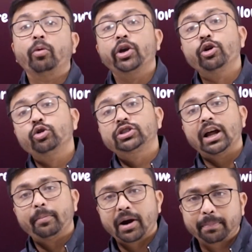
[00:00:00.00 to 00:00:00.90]
huge
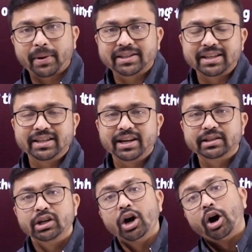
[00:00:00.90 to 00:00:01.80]
number of
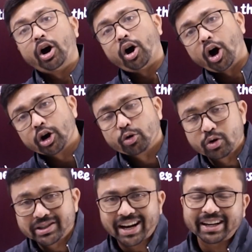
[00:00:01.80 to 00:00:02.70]
passengers or
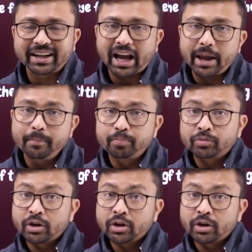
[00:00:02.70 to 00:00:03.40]
goods at a time.